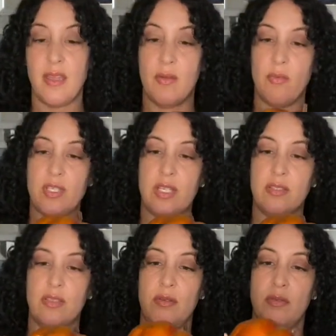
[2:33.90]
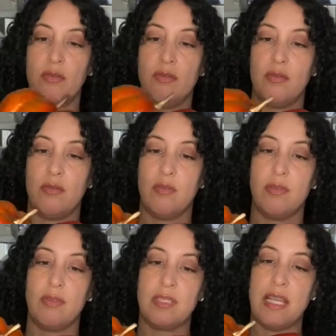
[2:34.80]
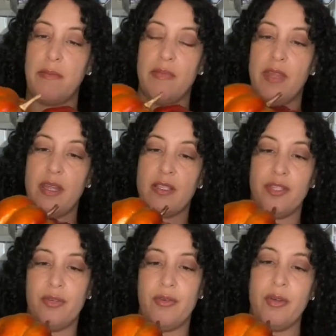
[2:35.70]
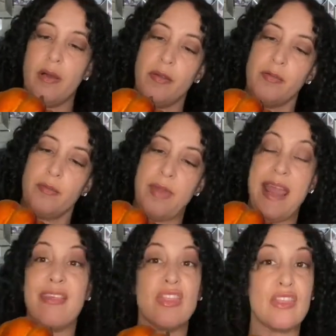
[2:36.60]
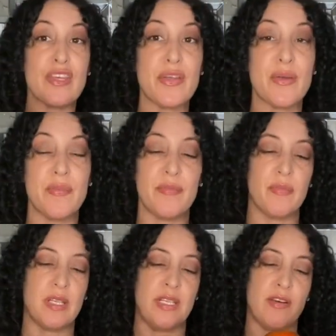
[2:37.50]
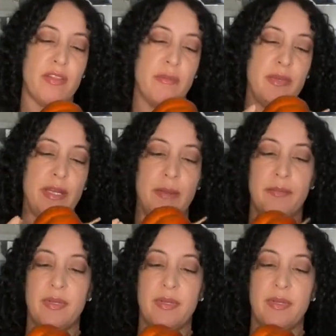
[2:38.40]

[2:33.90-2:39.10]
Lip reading: which I'll do the same thing too. I'll paint them, glitter them up,